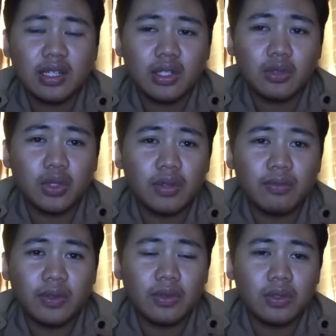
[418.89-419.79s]
the
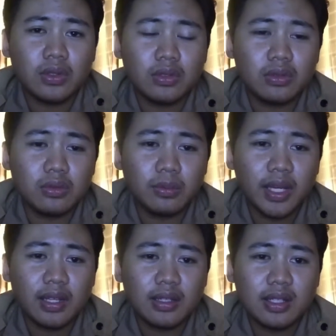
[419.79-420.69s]
workflow to
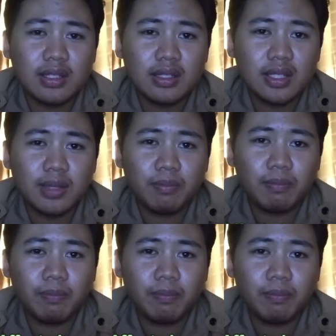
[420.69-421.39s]
make this keep